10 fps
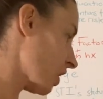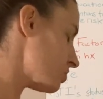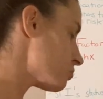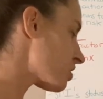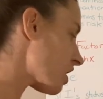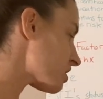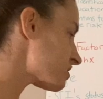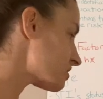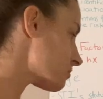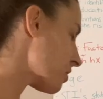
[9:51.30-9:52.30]
you would
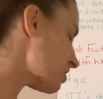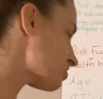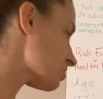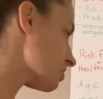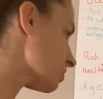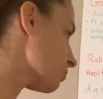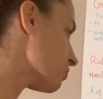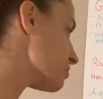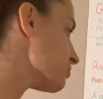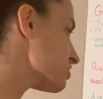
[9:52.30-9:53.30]
ask the patient,
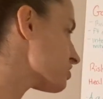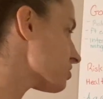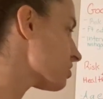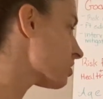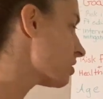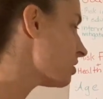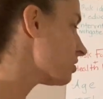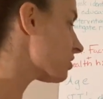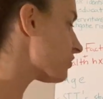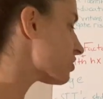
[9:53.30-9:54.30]
when was
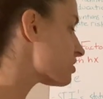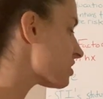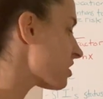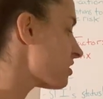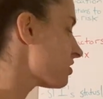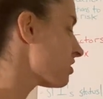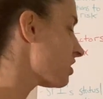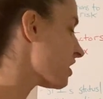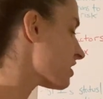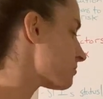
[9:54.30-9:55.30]
the first day of your
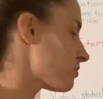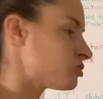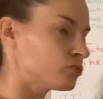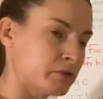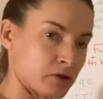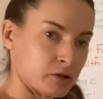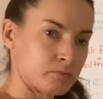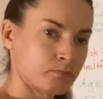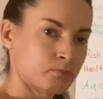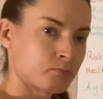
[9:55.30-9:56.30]
last menstrual period?
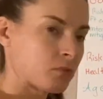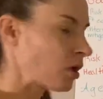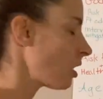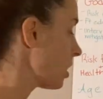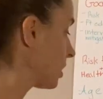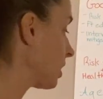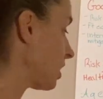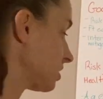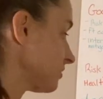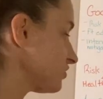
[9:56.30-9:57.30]

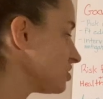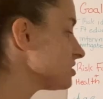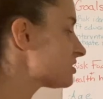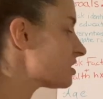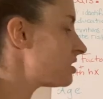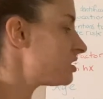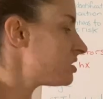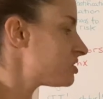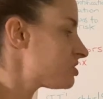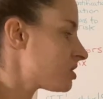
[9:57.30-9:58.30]
And if she
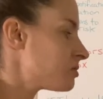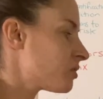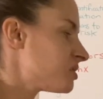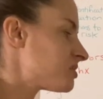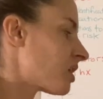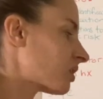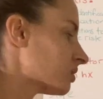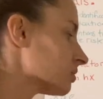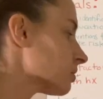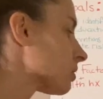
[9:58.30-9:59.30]
says January 2nd,